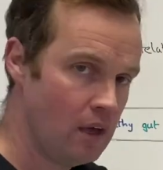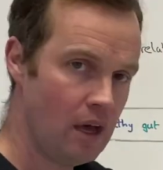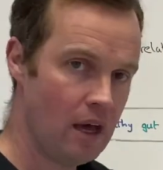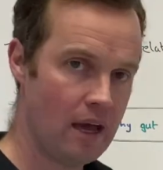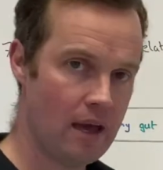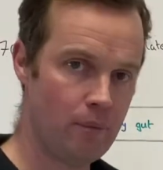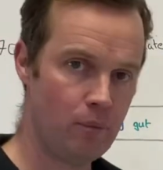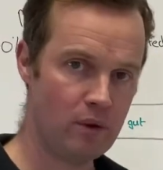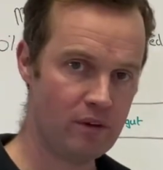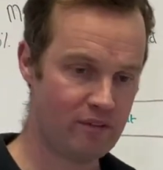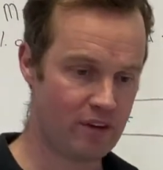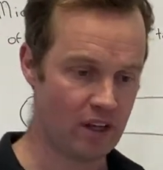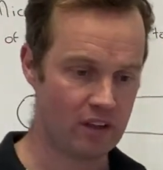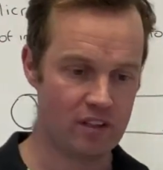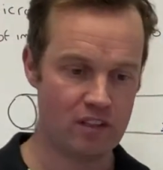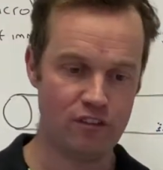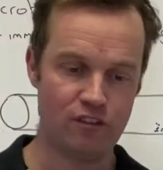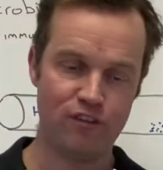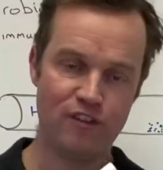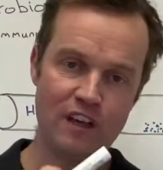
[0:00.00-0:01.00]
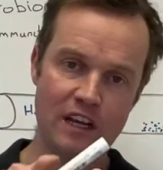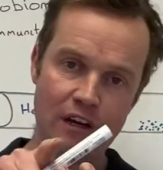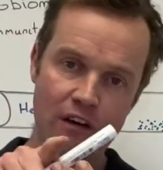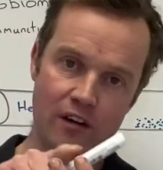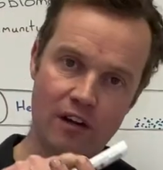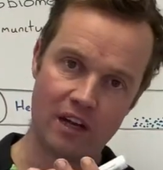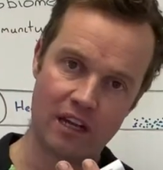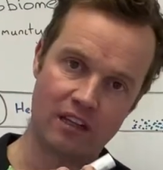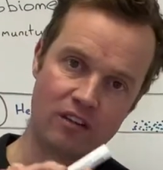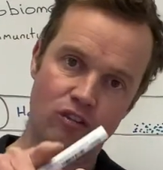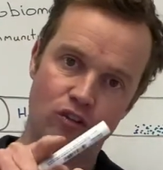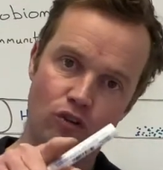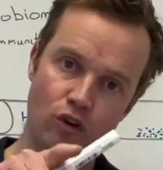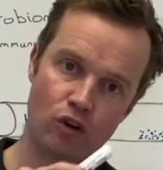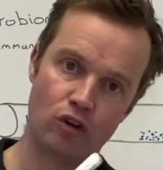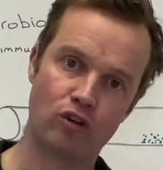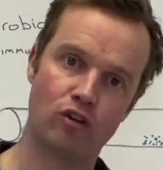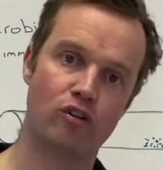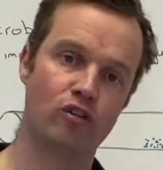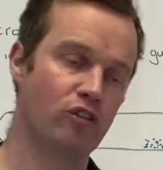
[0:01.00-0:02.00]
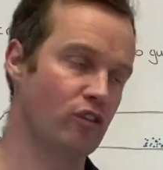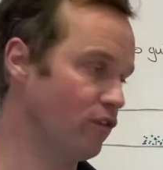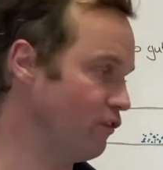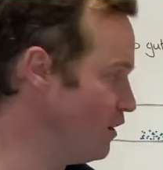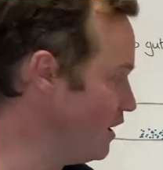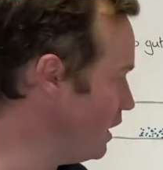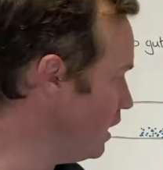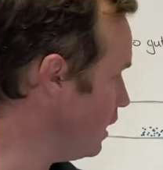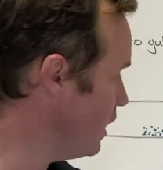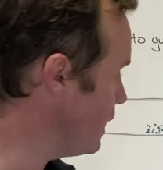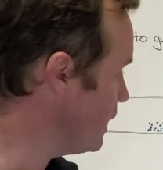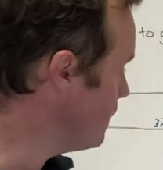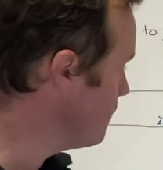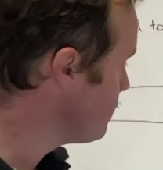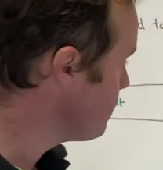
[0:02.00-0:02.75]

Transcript: um, we've got these finger-like structures or villi,